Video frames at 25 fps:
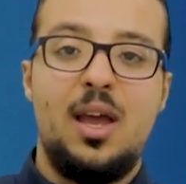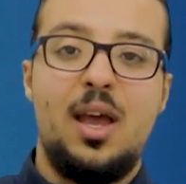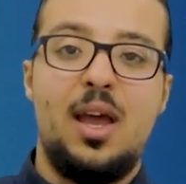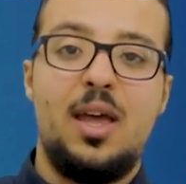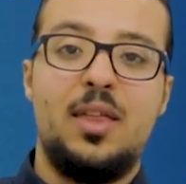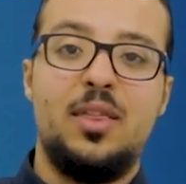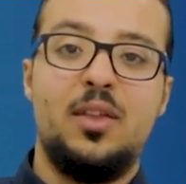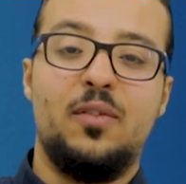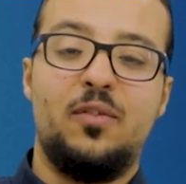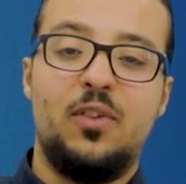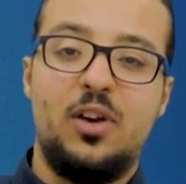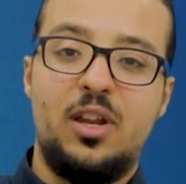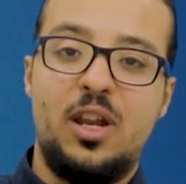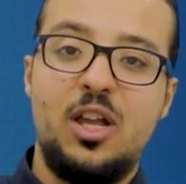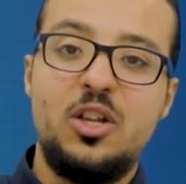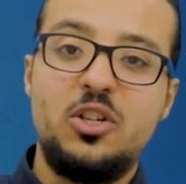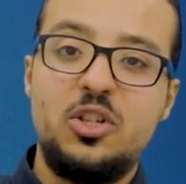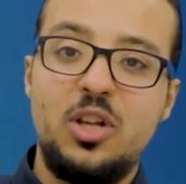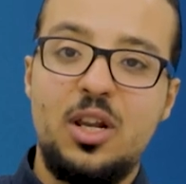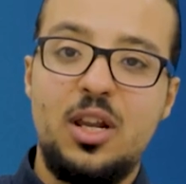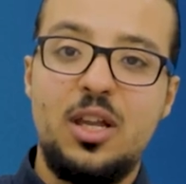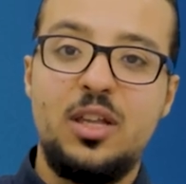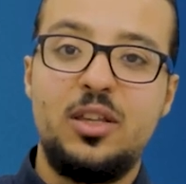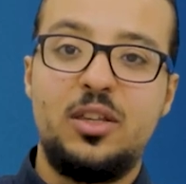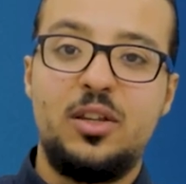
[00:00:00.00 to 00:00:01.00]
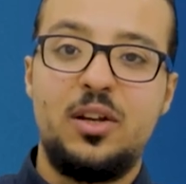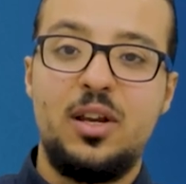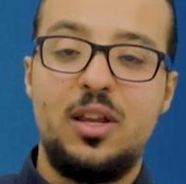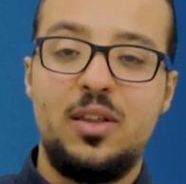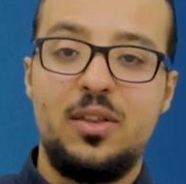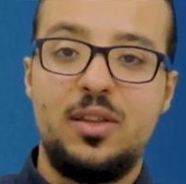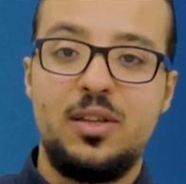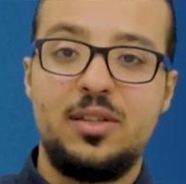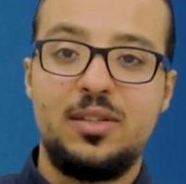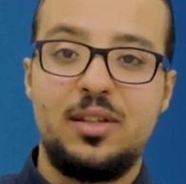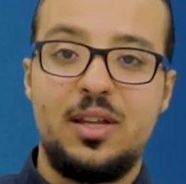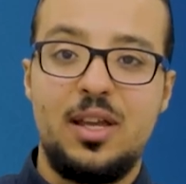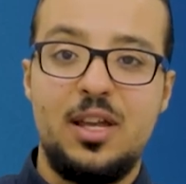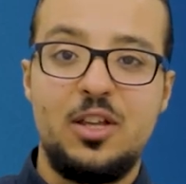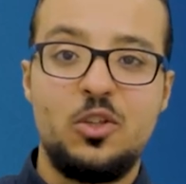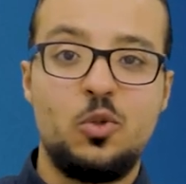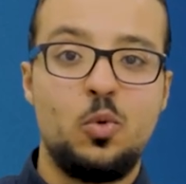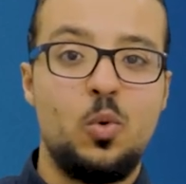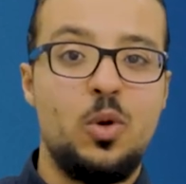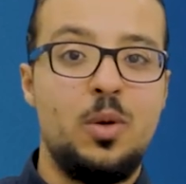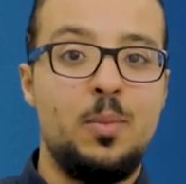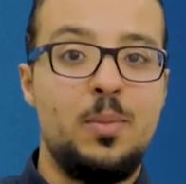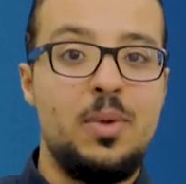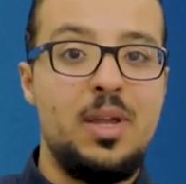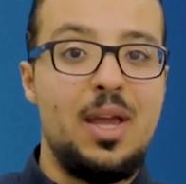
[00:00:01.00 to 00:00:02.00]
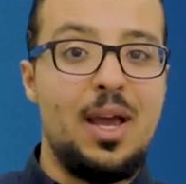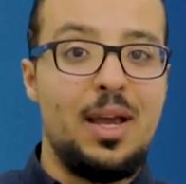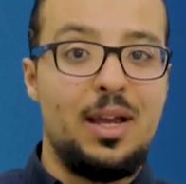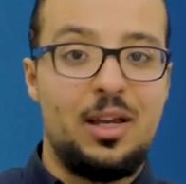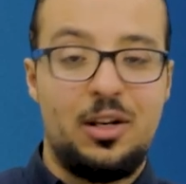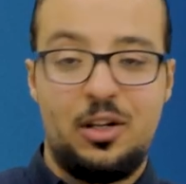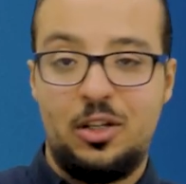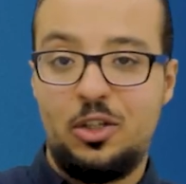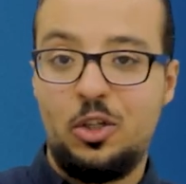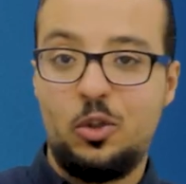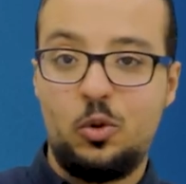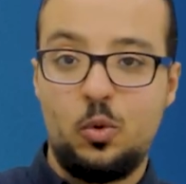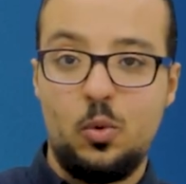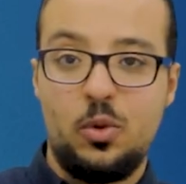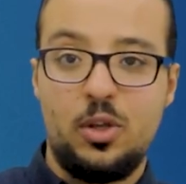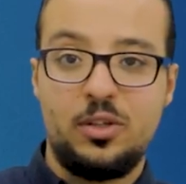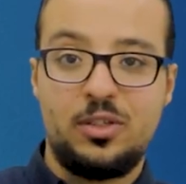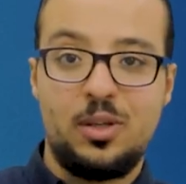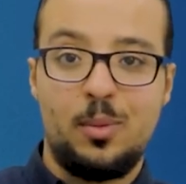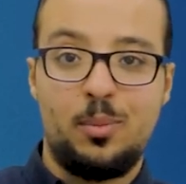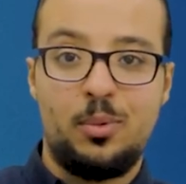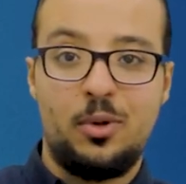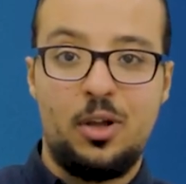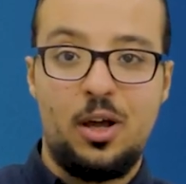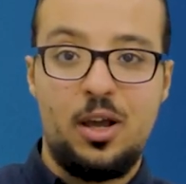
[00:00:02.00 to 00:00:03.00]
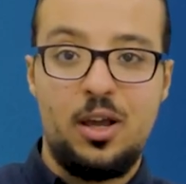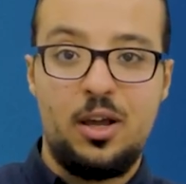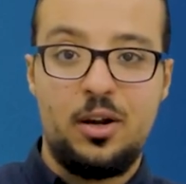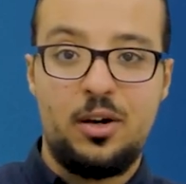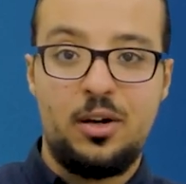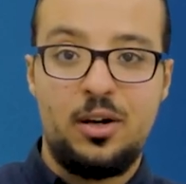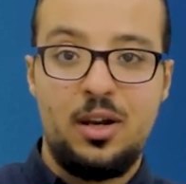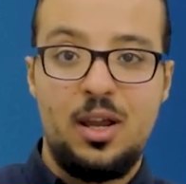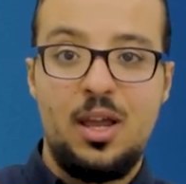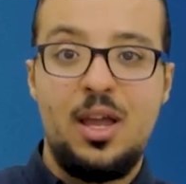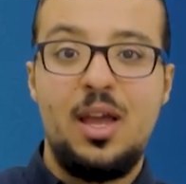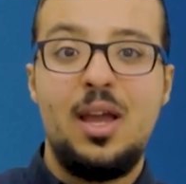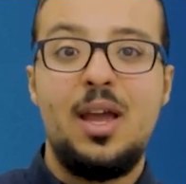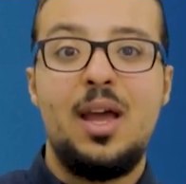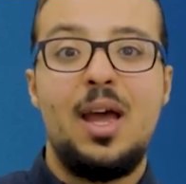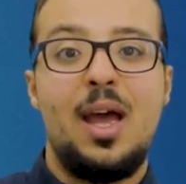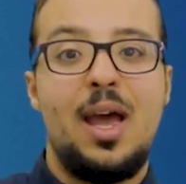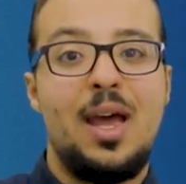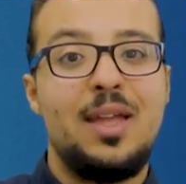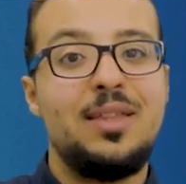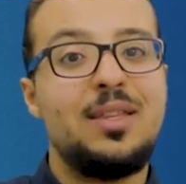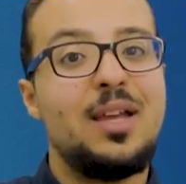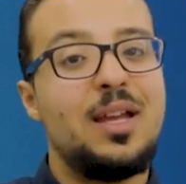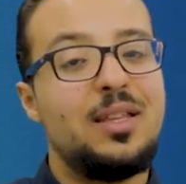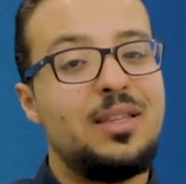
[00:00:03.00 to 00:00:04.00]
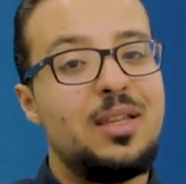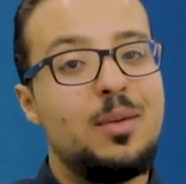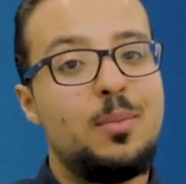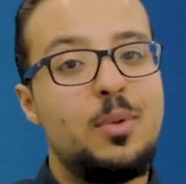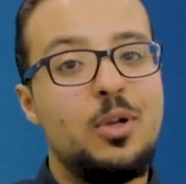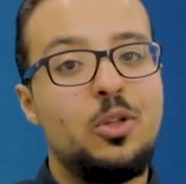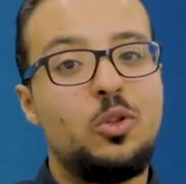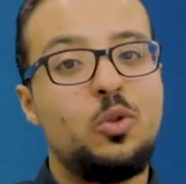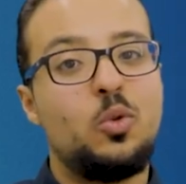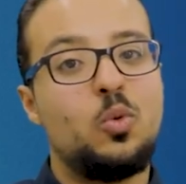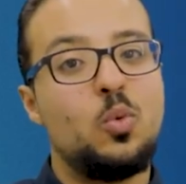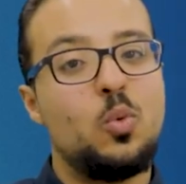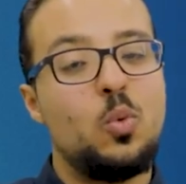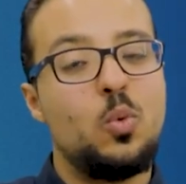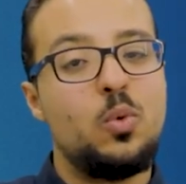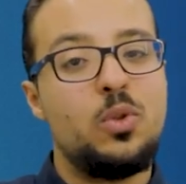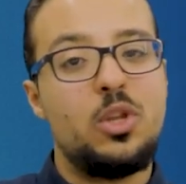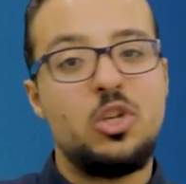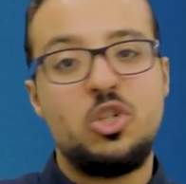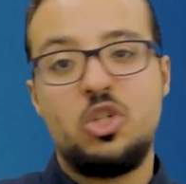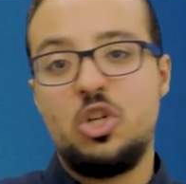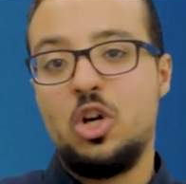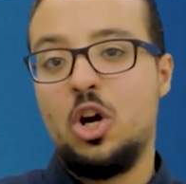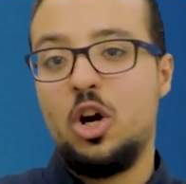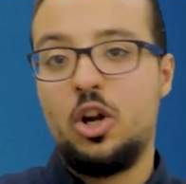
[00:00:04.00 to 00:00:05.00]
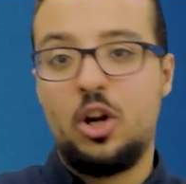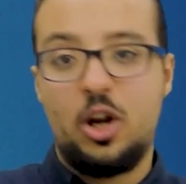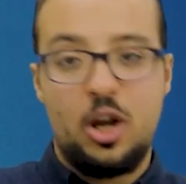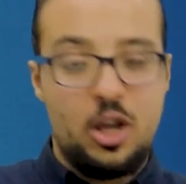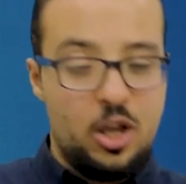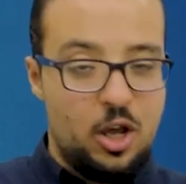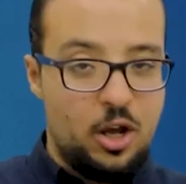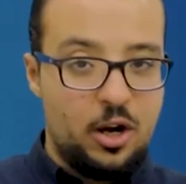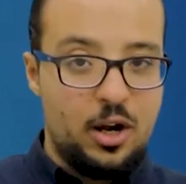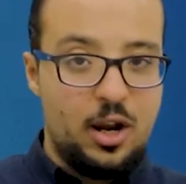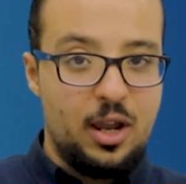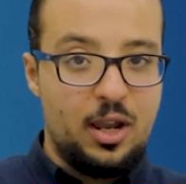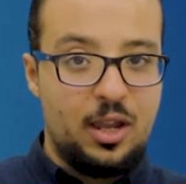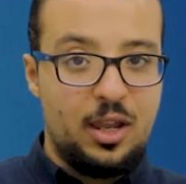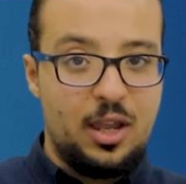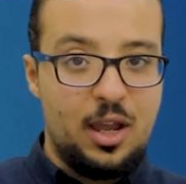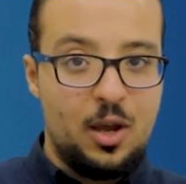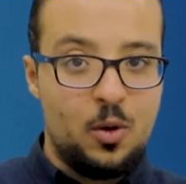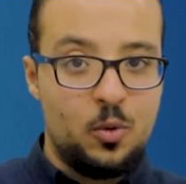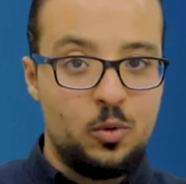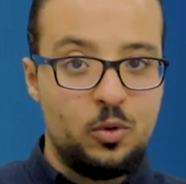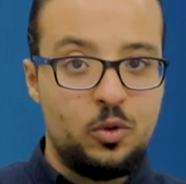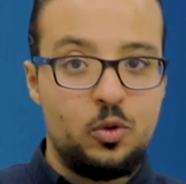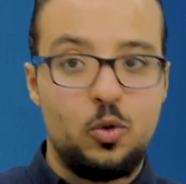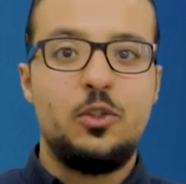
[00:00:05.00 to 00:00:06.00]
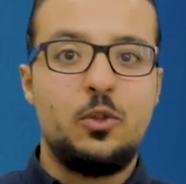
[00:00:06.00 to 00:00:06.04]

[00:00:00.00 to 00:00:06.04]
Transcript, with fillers: And the financial entry in this case will be a credit to the supplier and a debit to the G R I R account.